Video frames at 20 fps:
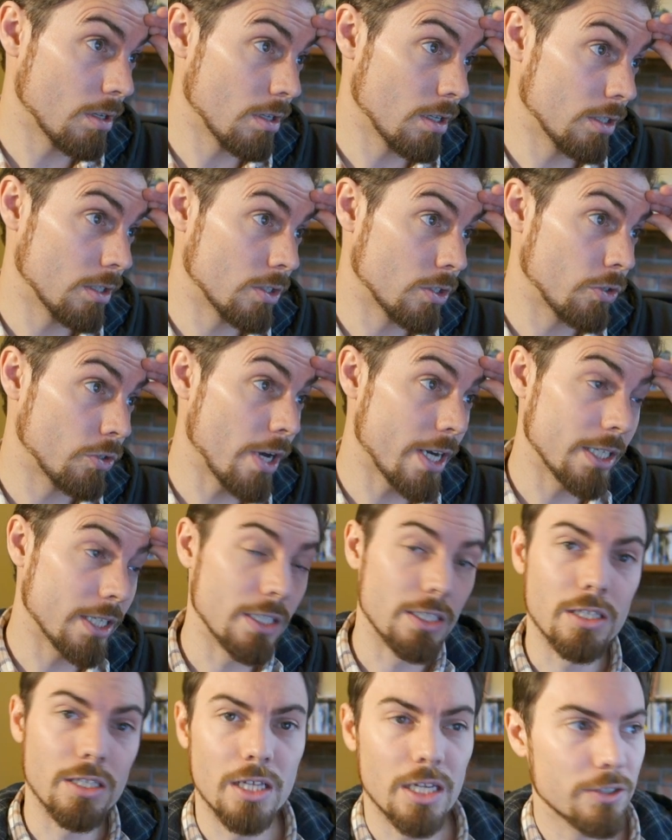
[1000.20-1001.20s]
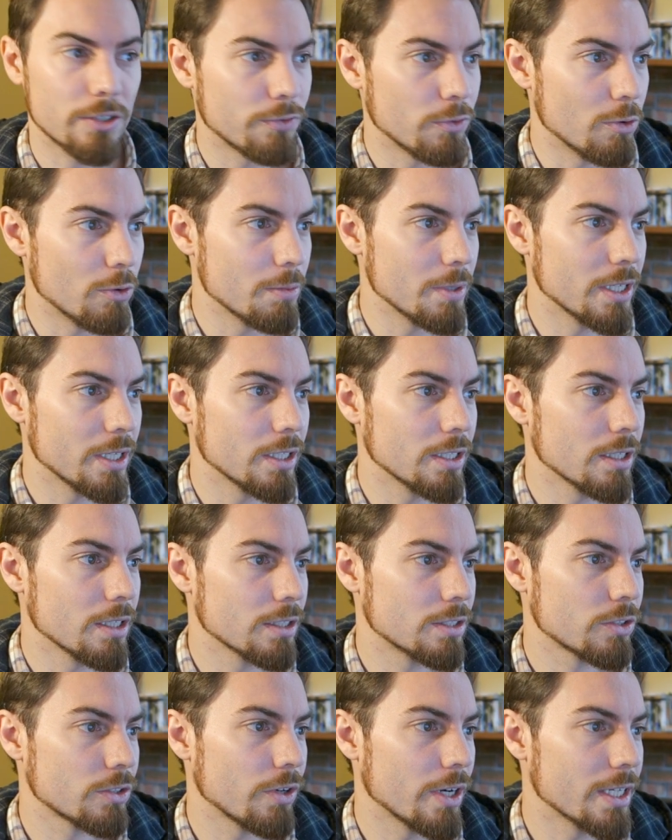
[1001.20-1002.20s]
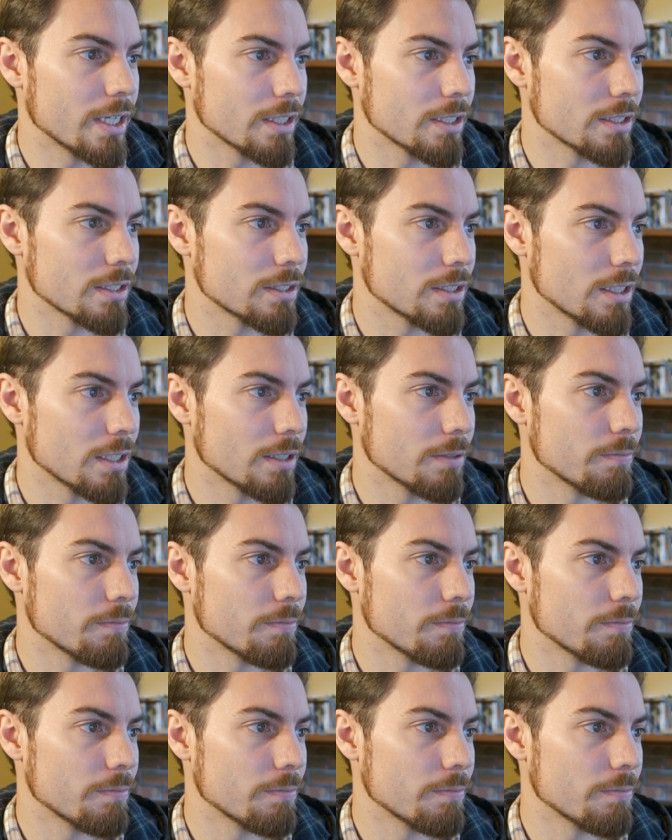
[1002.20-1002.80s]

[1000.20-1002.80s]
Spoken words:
it's creating this class for me. It's creating this